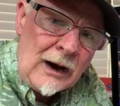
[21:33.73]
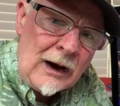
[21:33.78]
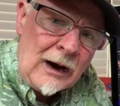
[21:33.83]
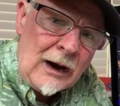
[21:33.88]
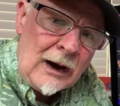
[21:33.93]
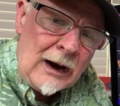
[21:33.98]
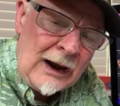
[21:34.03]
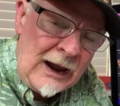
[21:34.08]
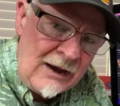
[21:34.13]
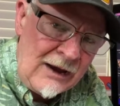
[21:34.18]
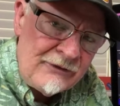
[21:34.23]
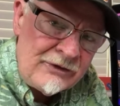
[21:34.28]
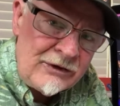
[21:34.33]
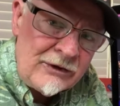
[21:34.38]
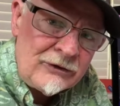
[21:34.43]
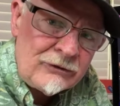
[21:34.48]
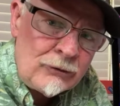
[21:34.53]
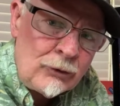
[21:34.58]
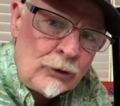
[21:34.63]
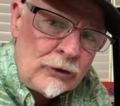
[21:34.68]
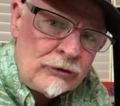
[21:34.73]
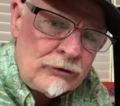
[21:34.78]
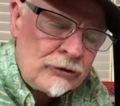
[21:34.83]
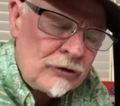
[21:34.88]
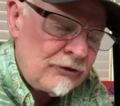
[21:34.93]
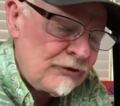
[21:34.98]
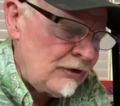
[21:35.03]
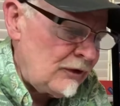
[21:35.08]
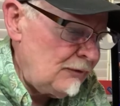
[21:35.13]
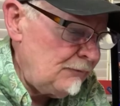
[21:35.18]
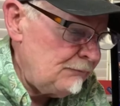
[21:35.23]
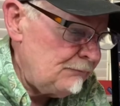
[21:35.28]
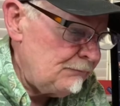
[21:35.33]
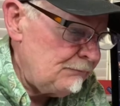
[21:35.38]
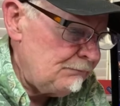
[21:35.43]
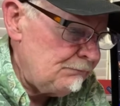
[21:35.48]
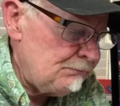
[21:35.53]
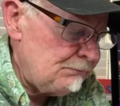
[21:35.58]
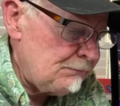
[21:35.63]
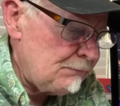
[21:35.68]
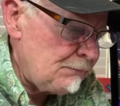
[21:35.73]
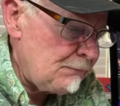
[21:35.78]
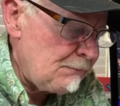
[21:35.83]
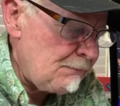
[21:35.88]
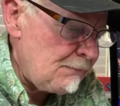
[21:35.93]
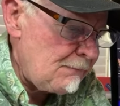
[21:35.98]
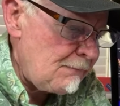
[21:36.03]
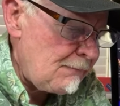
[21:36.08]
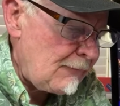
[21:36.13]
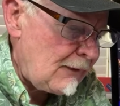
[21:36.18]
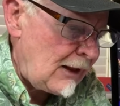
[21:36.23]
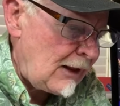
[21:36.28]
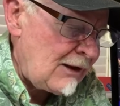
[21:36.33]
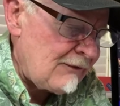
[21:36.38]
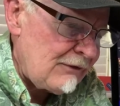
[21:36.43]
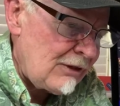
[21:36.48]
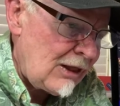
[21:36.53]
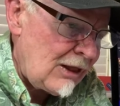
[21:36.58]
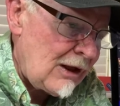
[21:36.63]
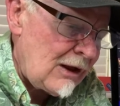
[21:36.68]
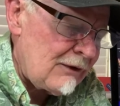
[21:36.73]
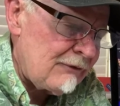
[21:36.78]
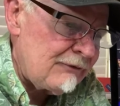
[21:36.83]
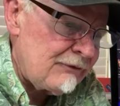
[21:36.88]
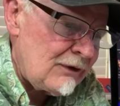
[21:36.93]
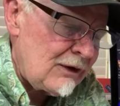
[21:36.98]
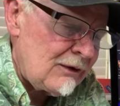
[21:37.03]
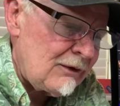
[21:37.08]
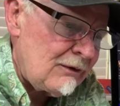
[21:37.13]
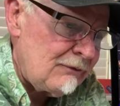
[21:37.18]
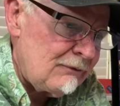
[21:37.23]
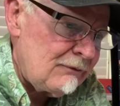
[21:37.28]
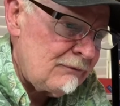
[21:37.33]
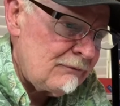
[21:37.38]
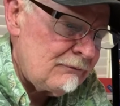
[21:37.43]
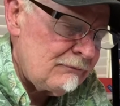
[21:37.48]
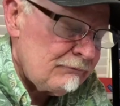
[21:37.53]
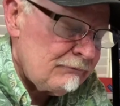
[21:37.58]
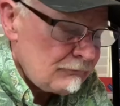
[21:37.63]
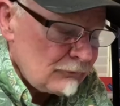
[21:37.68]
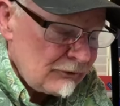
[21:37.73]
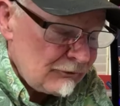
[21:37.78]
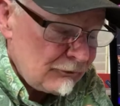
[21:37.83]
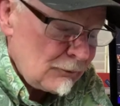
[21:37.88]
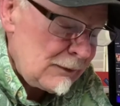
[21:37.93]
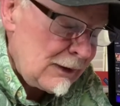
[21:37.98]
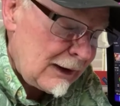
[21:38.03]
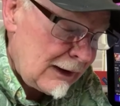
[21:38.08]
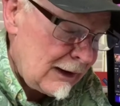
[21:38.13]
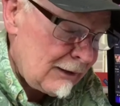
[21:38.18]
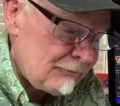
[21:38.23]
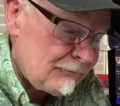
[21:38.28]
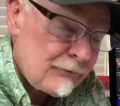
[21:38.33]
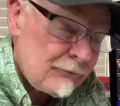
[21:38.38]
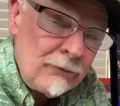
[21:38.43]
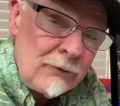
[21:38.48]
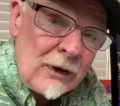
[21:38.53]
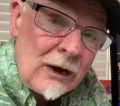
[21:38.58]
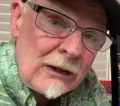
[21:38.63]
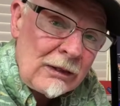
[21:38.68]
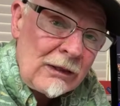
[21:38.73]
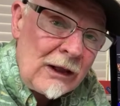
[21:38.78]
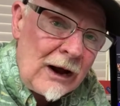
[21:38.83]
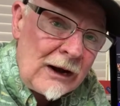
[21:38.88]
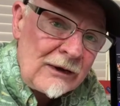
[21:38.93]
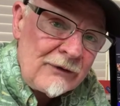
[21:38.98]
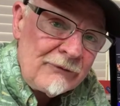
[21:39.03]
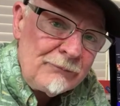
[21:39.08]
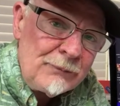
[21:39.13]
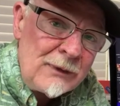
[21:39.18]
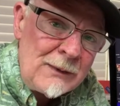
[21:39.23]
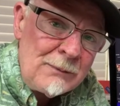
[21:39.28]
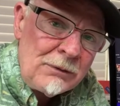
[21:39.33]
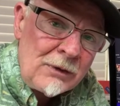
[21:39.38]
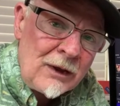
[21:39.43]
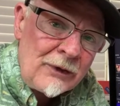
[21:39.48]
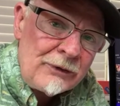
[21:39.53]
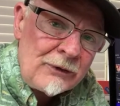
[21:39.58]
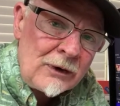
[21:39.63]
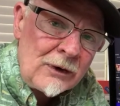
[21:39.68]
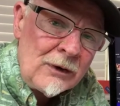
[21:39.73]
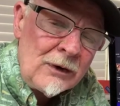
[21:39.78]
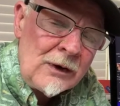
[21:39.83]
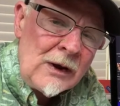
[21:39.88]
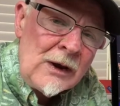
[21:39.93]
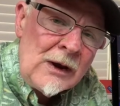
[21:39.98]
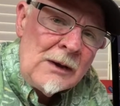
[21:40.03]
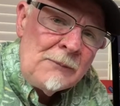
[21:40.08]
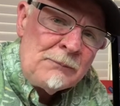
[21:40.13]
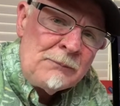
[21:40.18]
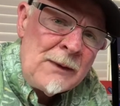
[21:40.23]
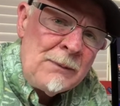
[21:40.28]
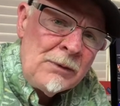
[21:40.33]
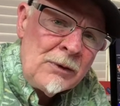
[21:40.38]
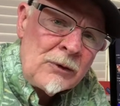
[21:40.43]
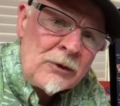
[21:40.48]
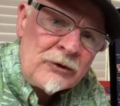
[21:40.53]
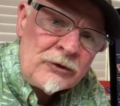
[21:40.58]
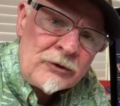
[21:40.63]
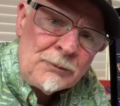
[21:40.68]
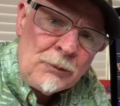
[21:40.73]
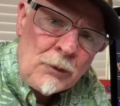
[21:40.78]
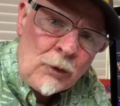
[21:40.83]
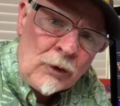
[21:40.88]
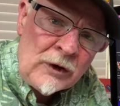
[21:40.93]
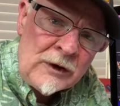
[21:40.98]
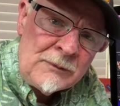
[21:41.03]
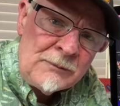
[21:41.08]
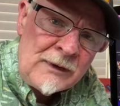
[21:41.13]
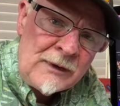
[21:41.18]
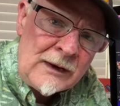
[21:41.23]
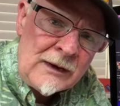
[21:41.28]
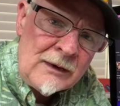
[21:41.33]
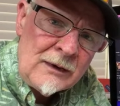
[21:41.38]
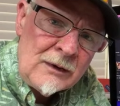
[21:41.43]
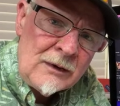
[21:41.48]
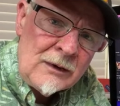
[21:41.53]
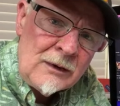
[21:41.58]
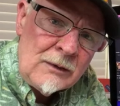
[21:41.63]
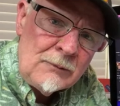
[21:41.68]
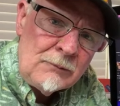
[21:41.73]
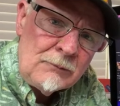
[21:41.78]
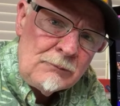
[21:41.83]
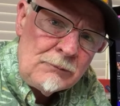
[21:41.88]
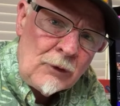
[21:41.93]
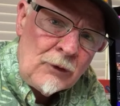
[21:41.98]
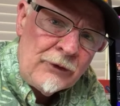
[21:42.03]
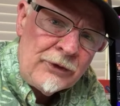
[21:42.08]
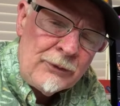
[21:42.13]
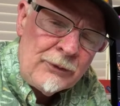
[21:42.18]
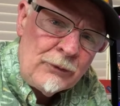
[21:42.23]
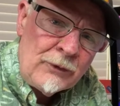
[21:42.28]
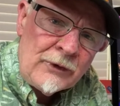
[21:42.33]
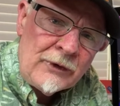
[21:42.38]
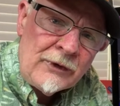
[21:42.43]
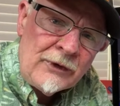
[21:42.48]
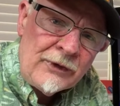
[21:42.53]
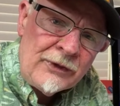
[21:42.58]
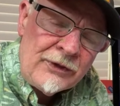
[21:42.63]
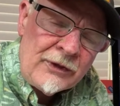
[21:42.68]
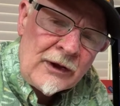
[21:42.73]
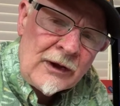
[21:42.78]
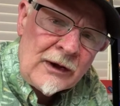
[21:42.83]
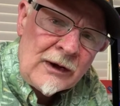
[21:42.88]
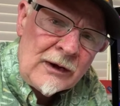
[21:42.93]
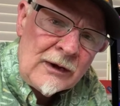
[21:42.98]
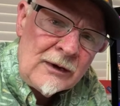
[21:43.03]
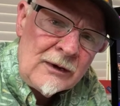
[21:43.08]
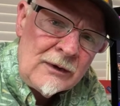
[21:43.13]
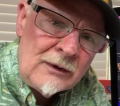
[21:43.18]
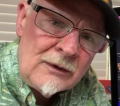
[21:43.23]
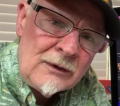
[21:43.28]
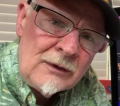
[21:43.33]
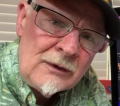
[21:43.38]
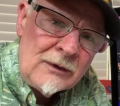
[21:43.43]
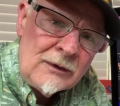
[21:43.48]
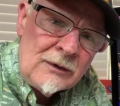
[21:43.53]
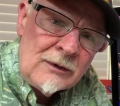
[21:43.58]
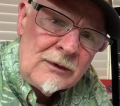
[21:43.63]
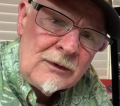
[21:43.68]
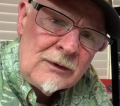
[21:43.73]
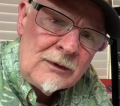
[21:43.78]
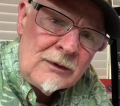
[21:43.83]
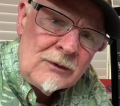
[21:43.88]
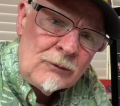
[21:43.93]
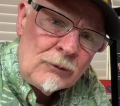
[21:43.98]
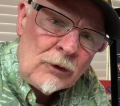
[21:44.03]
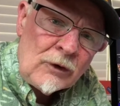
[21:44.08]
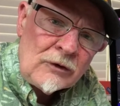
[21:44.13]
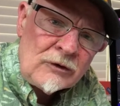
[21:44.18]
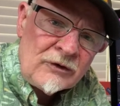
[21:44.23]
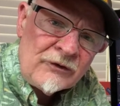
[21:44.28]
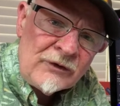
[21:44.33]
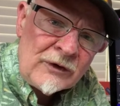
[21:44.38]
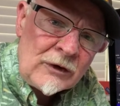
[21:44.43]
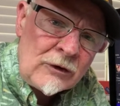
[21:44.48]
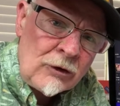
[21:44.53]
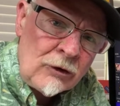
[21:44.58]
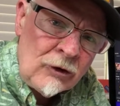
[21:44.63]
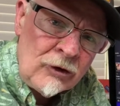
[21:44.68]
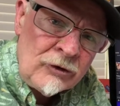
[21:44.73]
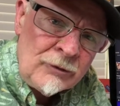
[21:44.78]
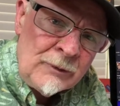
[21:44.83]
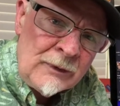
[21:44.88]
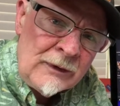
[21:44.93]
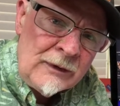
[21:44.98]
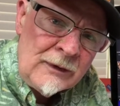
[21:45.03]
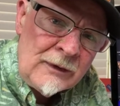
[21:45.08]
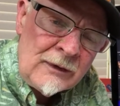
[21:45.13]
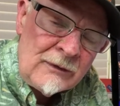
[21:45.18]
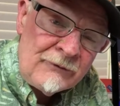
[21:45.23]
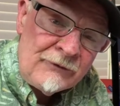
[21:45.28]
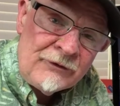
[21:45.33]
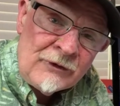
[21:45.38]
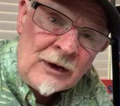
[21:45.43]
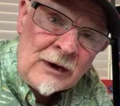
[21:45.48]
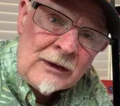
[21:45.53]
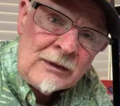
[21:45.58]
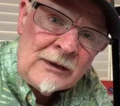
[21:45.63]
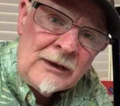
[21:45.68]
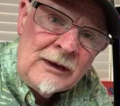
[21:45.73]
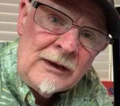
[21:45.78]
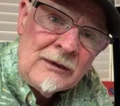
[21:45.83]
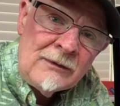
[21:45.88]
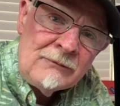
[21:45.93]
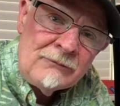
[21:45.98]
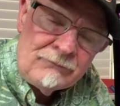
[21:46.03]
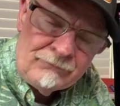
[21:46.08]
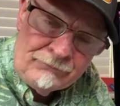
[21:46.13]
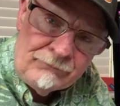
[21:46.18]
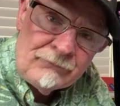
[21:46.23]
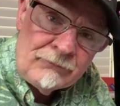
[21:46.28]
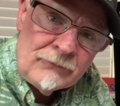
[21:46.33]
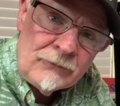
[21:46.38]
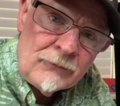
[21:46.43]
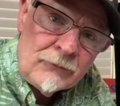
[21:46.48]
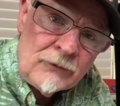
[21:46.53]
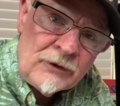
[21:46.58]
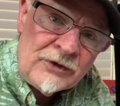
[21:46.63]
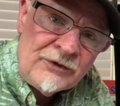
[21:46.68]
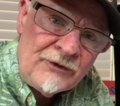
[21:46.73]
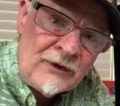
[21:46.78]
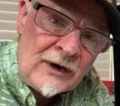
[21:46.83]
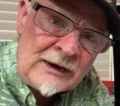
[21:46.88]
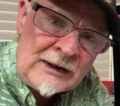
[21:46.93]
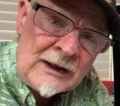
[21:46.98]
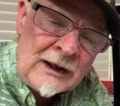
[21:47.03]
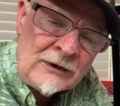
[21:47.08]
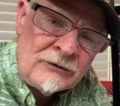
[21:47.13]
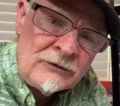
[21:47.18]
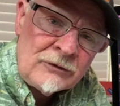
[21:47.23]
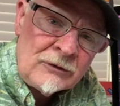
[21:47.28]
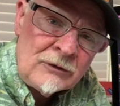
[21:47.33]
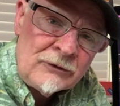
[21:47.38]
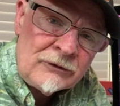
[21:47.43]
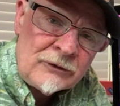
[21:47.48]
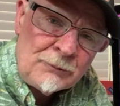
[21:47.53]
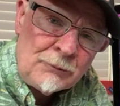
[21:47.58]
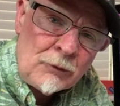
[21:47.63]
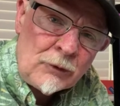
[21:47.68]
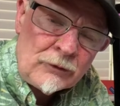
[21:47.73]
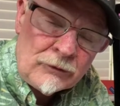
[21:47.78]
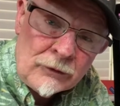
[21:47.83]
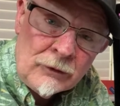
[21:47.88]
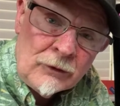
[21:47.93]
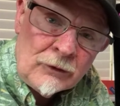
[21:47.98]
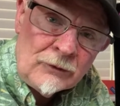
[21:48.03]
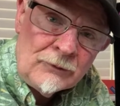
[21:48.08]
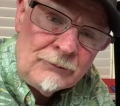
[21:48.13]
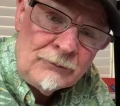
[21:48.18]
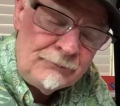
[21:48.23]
I have a Discord server. I have a lot of, for me again, a lot of people on there. People who are supporting me, both with words of encouragement and, frankly, with financial support too.